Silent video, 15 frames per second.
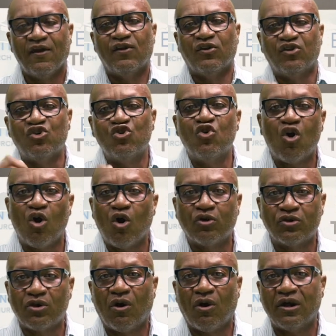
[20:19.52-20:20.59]
You
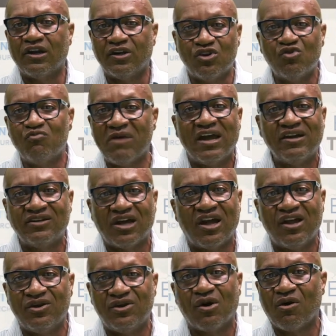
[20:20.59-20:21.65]
hold on and you
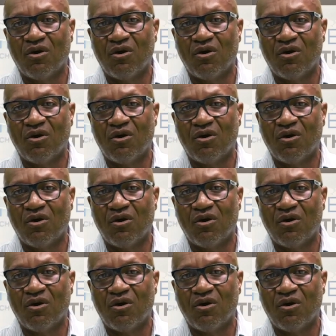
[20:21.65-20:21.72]
maintain your